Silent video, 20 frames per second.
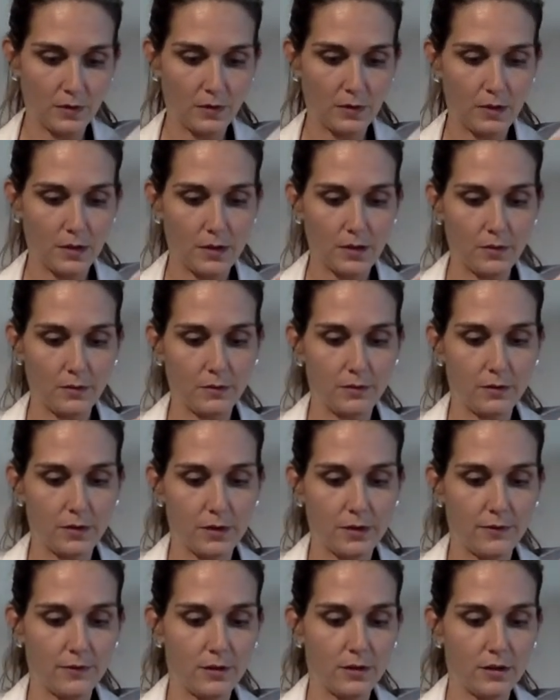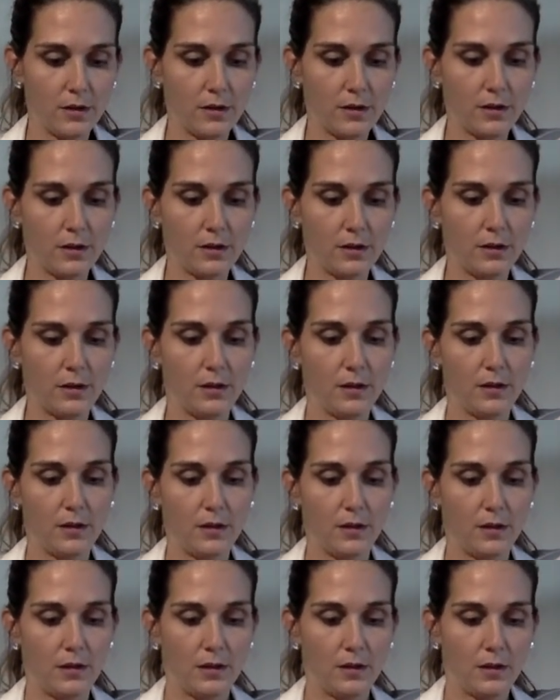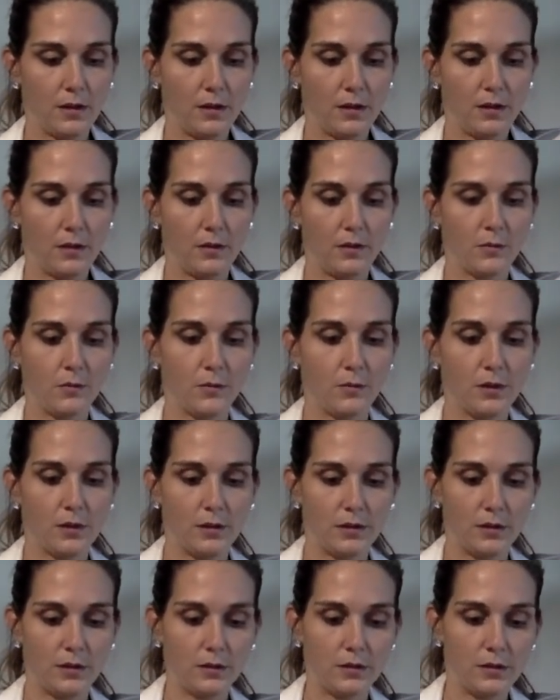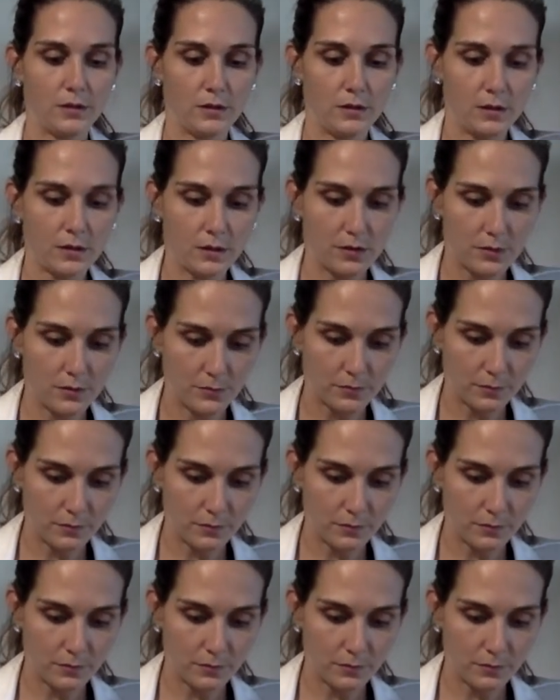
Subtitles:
Okay, ready for the knot. 1, 2.